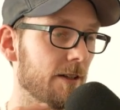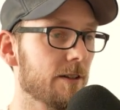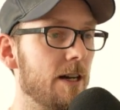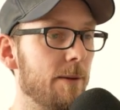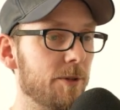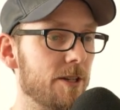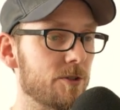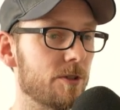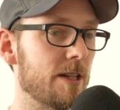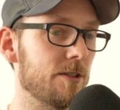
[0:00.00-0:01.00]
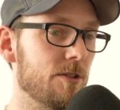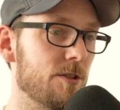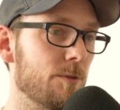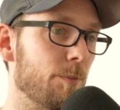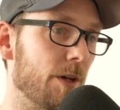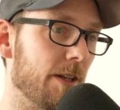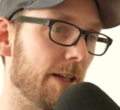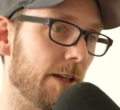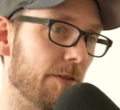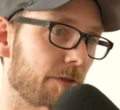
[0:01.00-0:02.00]
harmonized Kodachis, but
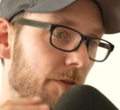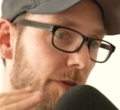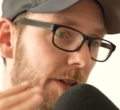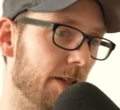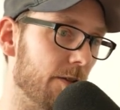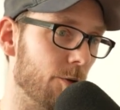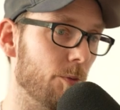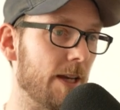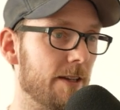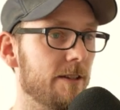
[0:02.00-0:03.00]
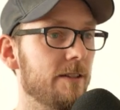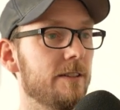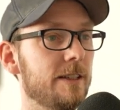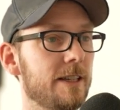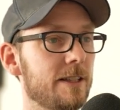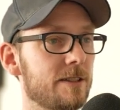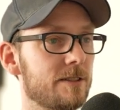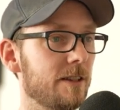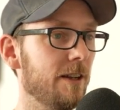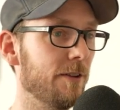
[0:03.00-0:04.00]
if the two-hander
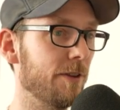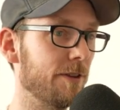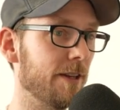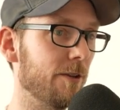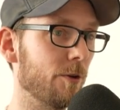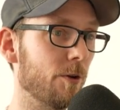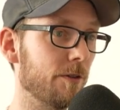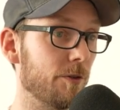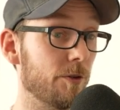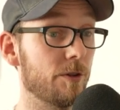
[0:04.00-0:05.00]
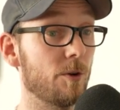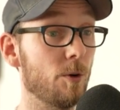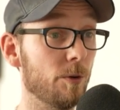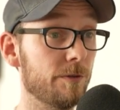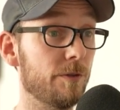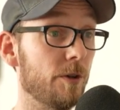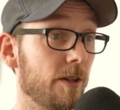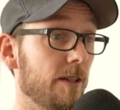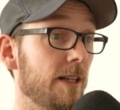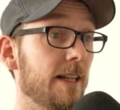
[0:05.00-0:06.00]
is the thing you're going for, the cold
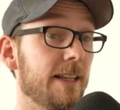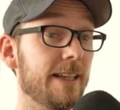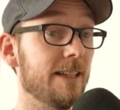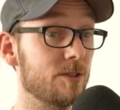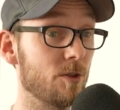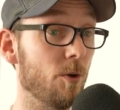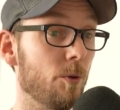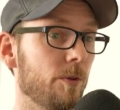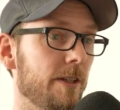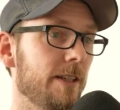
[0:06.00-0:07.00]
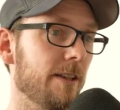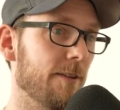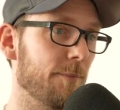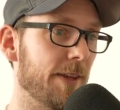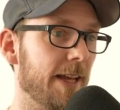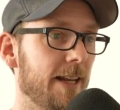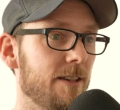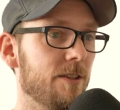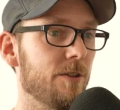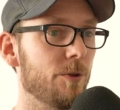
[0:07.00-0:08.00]
foil is only
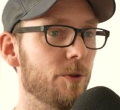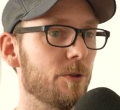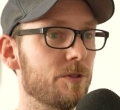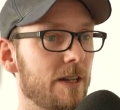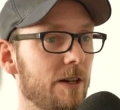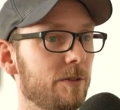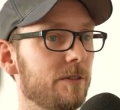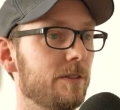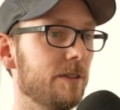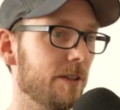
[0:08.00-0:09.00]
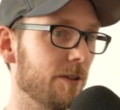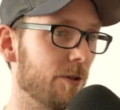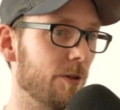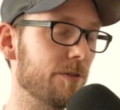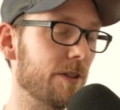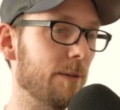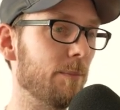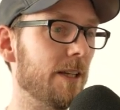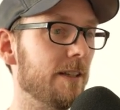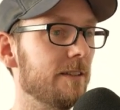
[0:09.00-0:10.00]
€8 now. Go for that
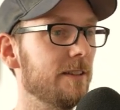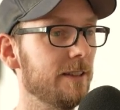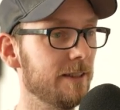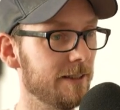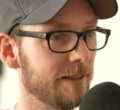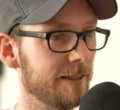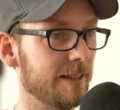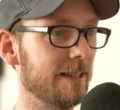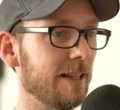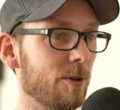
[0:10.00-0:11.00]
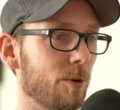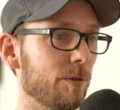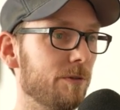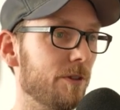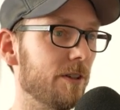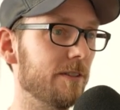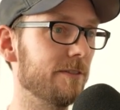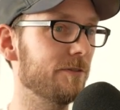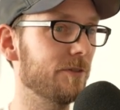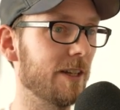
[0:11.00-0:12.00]
bling, get that cold foil.
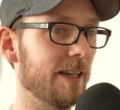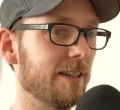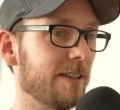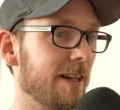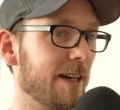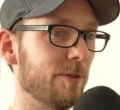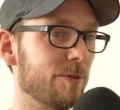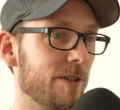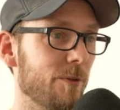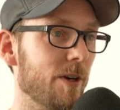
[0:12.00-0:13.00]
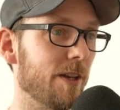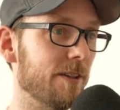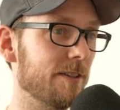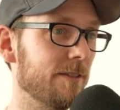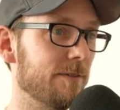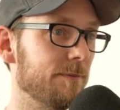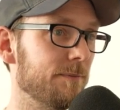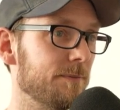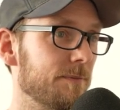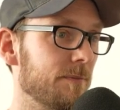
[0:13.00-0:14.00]
Like, I don't see why not.
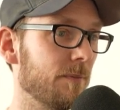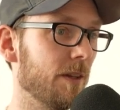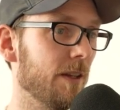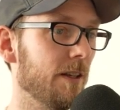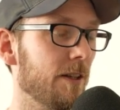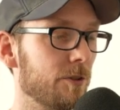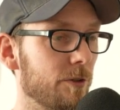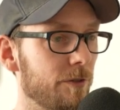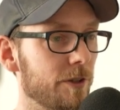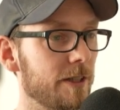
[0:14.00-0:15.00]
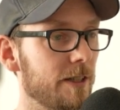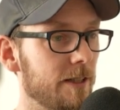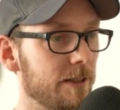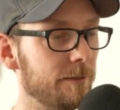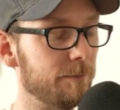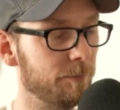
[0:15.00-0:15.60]
So for the